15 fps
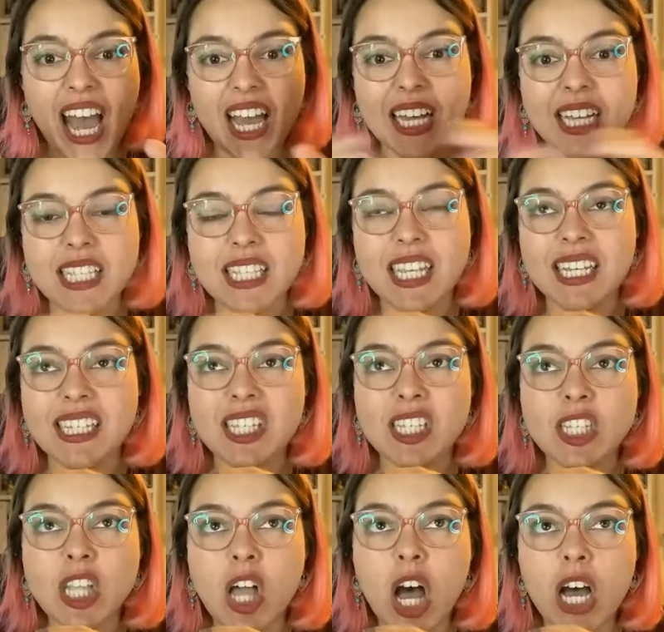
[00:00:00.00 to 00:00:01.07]
it's
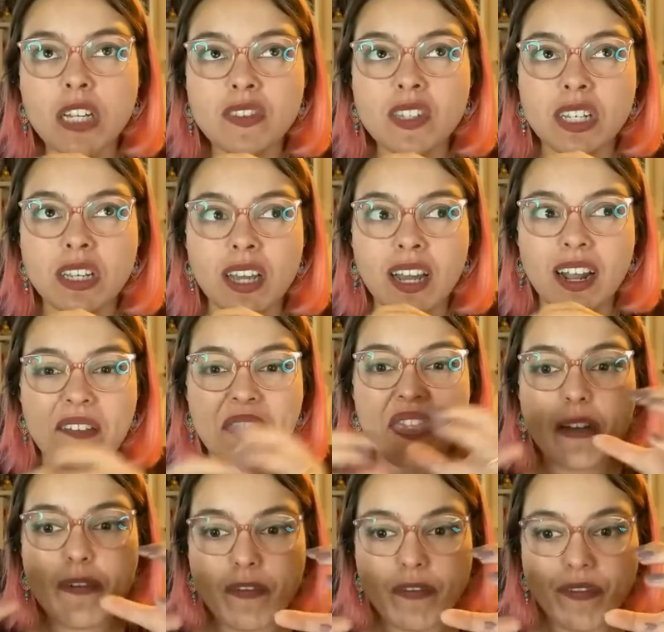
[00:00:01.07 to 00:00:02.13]
not
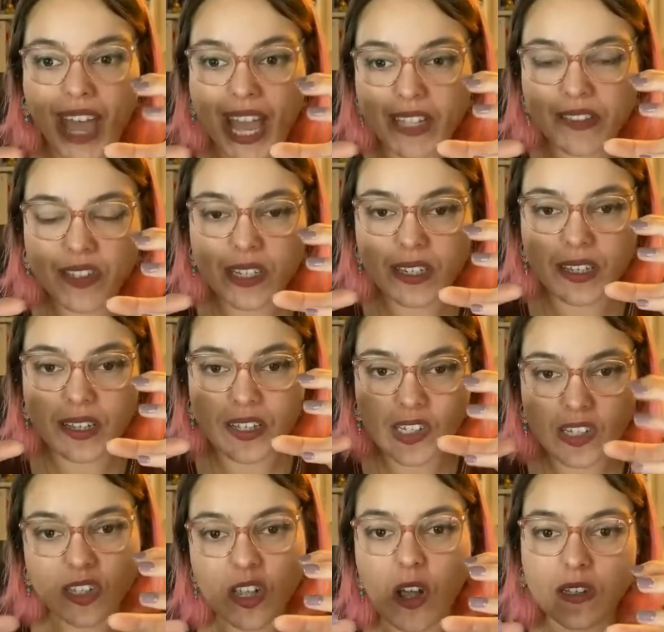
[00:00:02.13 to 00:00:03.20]
the fat
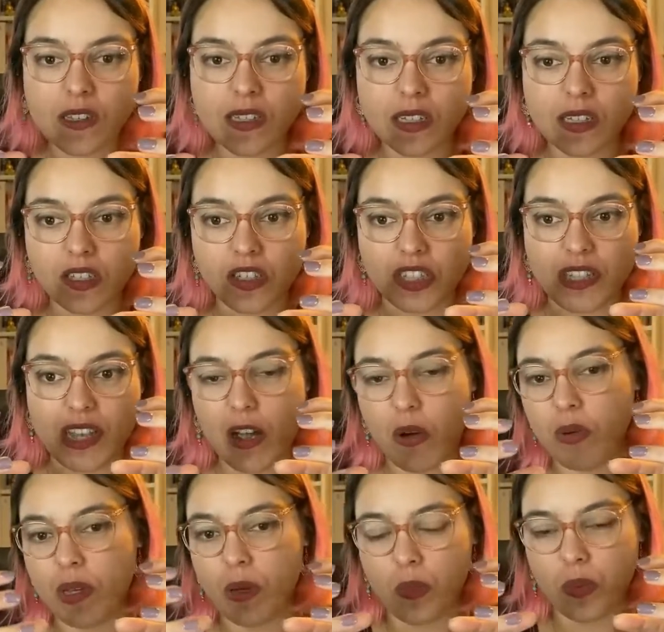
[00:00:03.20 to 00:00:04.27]
sausage that
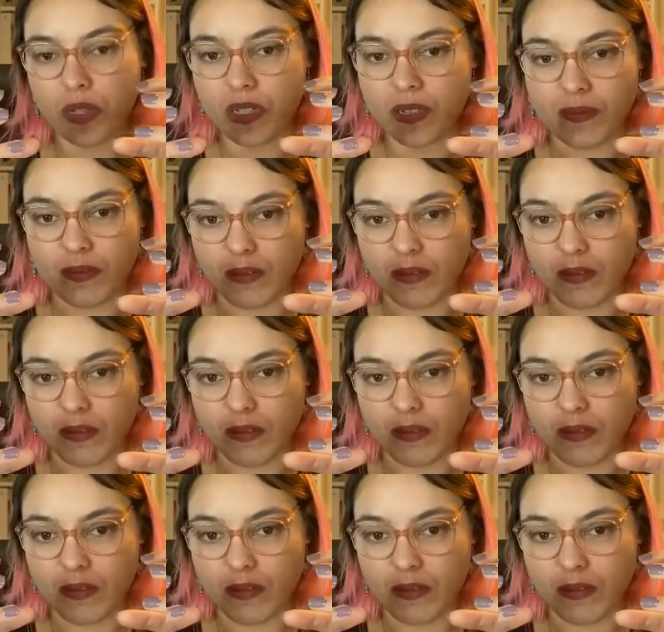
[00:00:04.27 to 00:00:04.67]
we would